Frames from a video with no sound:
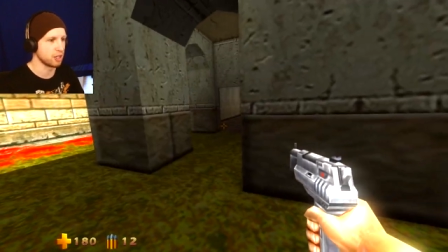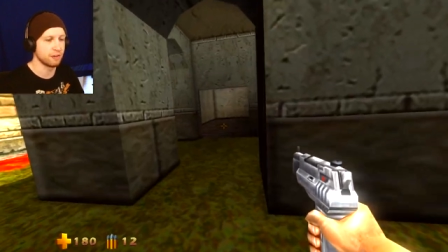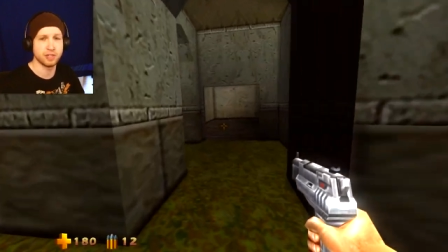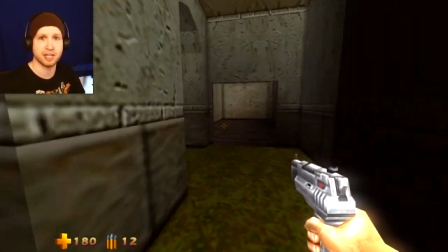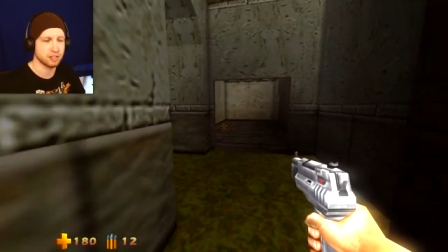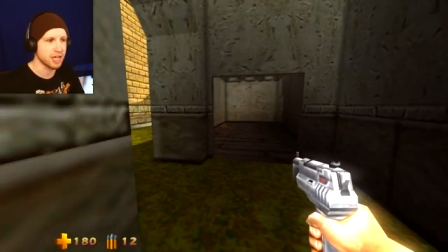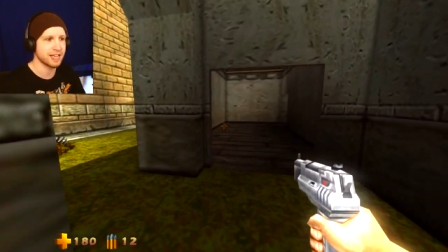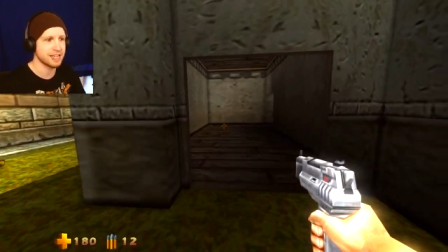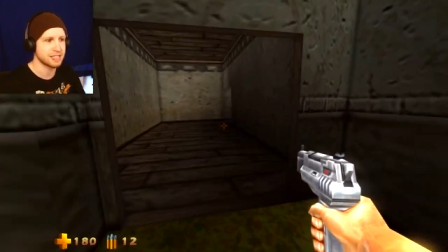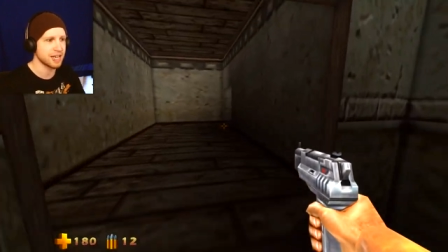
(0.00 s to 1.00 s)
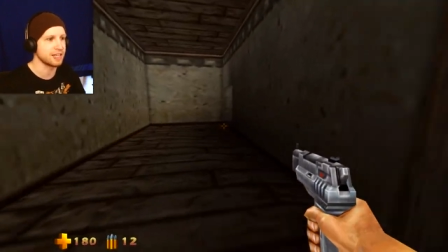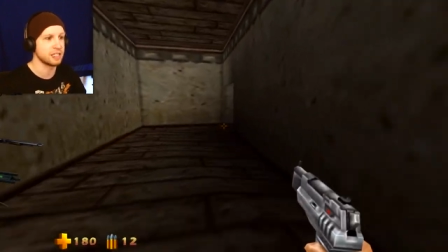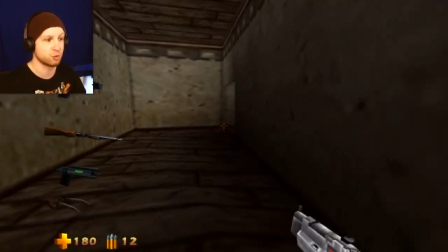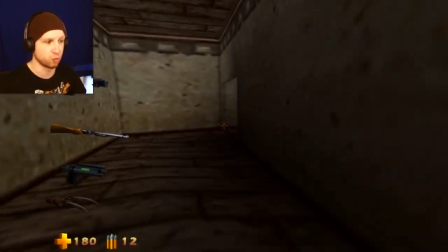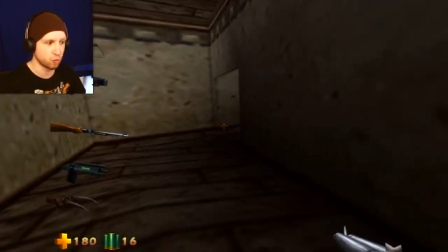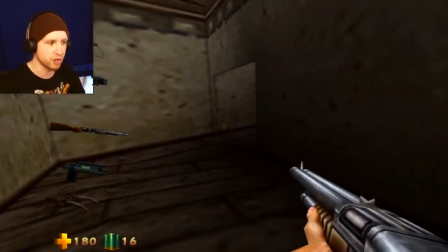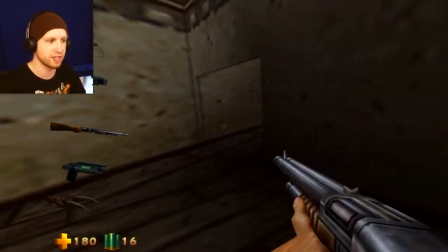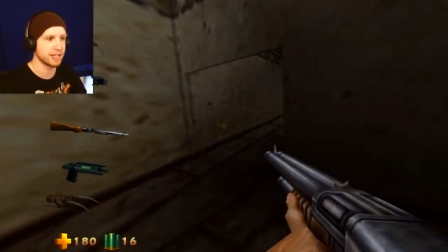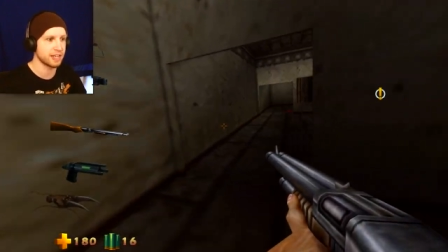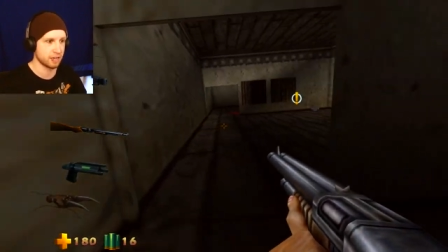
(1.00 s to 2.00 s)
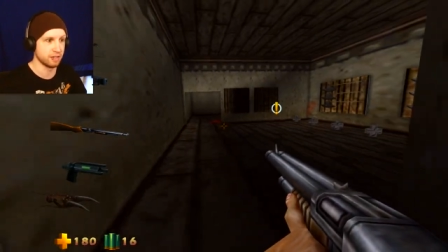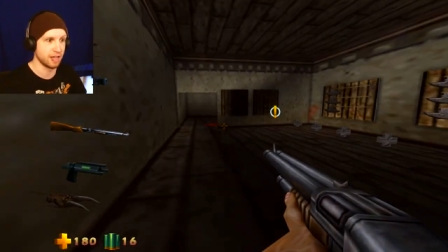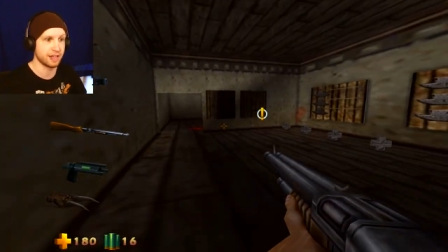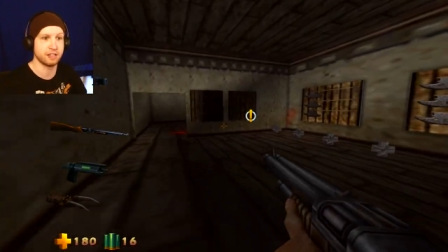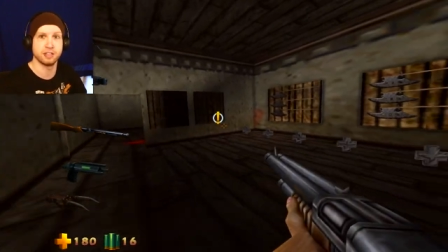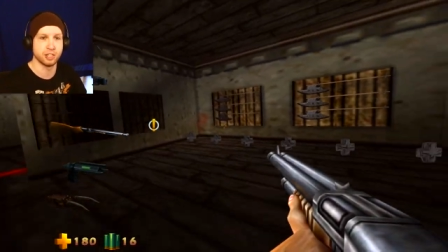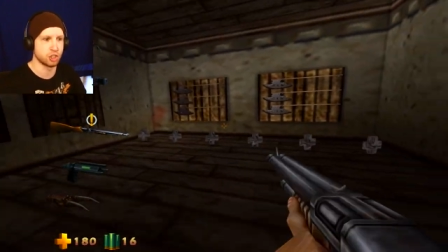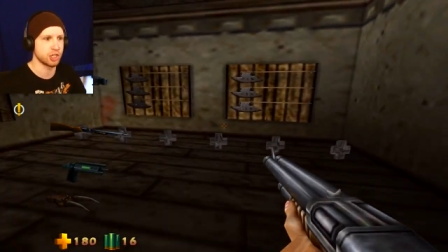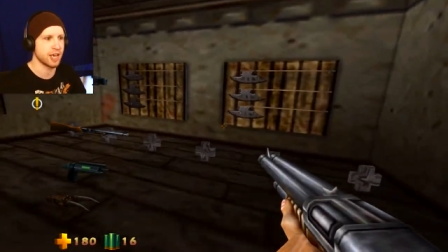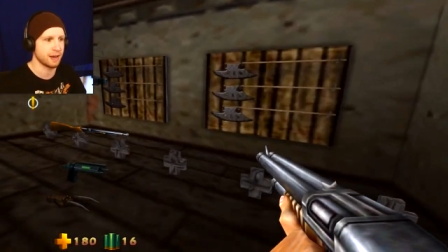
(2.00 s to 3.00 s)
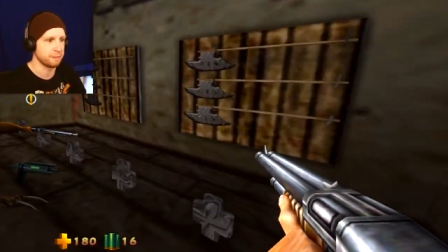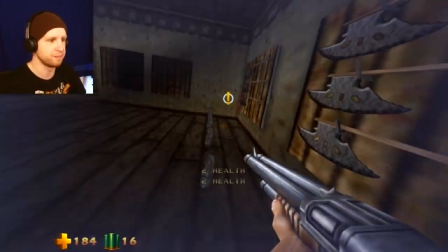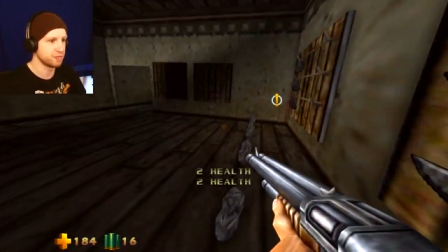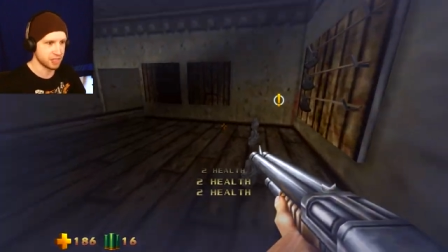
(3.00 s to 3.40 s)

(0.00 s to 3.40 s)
love. Like, like I said, this really, like, legit,